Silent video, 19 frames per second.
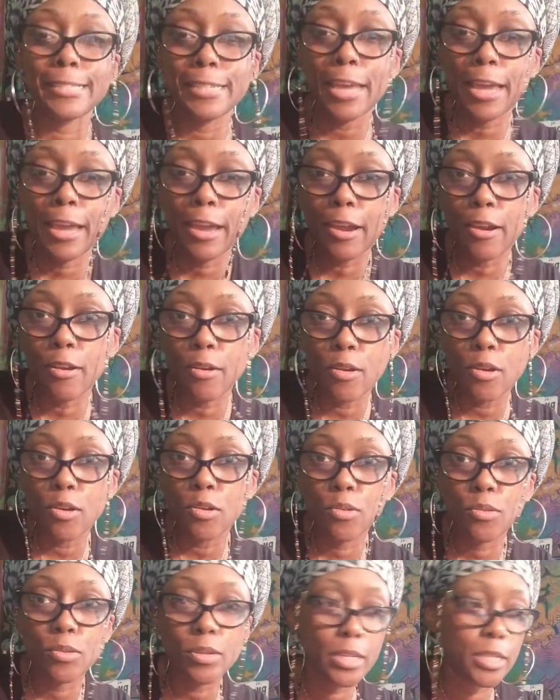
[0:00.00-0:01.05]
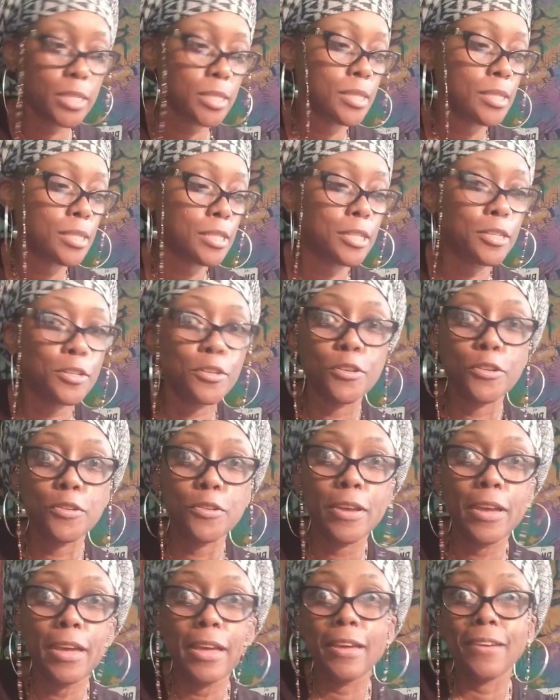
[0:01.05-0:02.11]
tarot considered
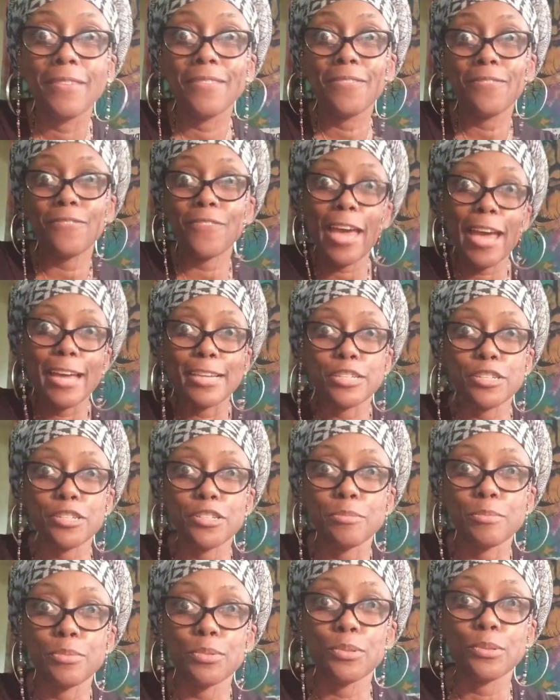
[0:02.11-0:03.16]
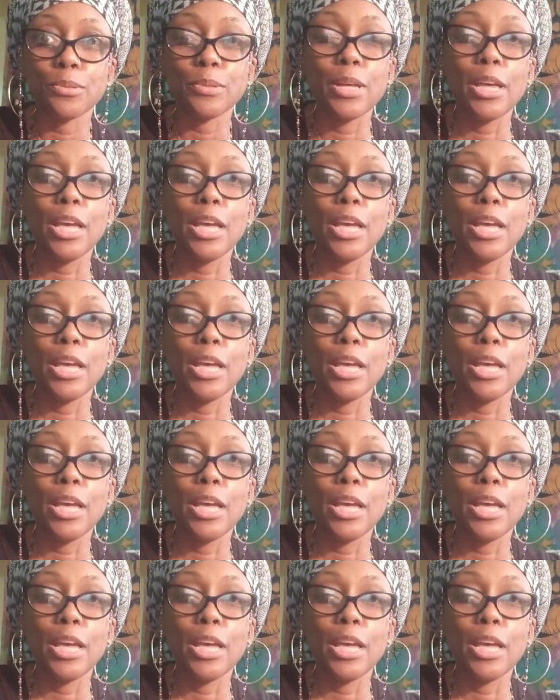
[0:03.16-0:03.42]
fashionable?